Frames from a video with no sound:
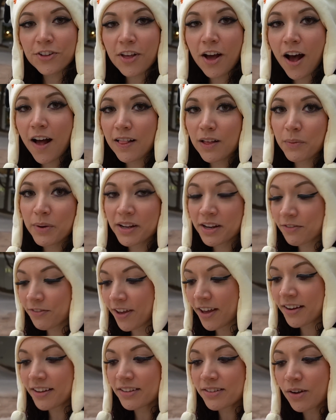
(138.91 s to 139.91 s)
the Halloween
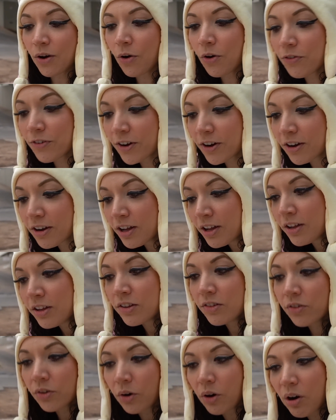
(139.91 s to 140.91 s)
event is over,
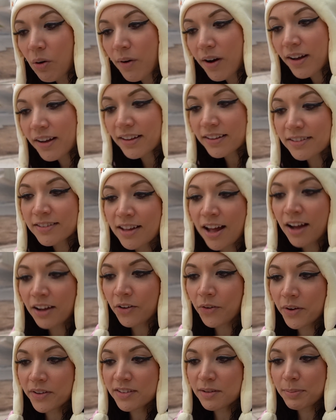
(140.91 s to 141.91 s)
Zorua is not
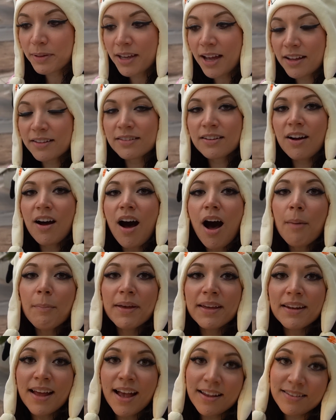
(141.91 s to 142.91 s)
going to be as
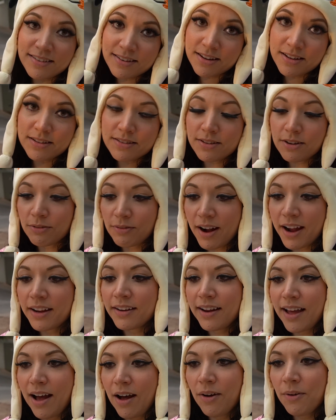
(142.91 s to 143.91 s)
common as it is right
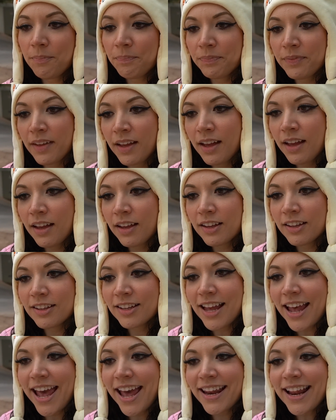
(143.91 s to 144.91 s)
now.
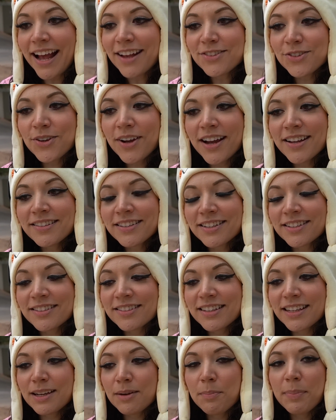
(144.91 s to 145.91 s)
And as you guys can
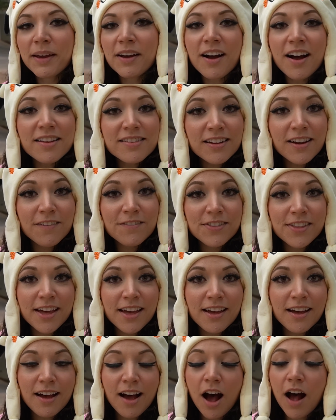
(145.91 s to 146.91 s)
see, because of
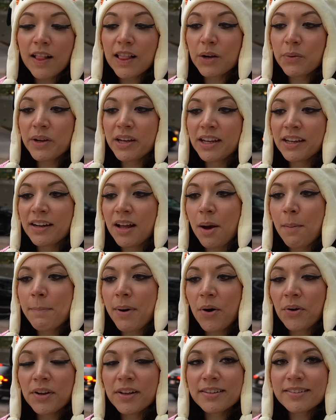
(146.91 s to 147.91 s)
the Halloween
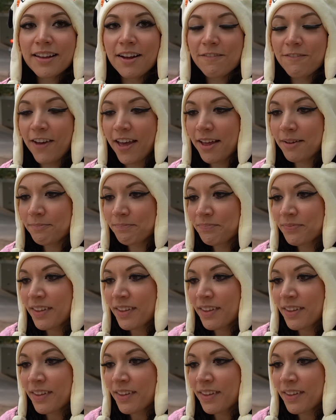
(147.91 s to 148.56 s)
bonus event,